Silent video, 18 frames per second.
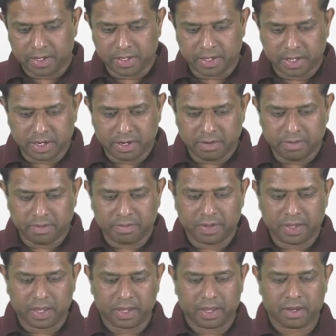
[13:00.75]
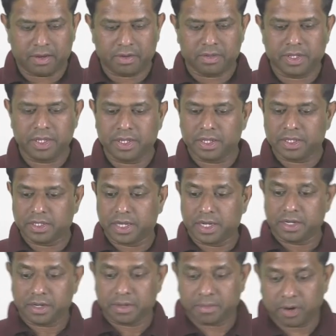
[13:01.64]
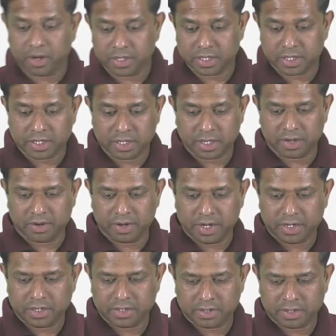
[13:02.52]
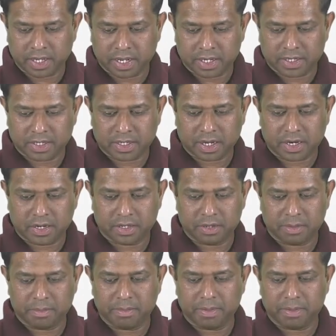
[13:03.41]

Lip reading: Then we have the central processing unit. So that's kind of the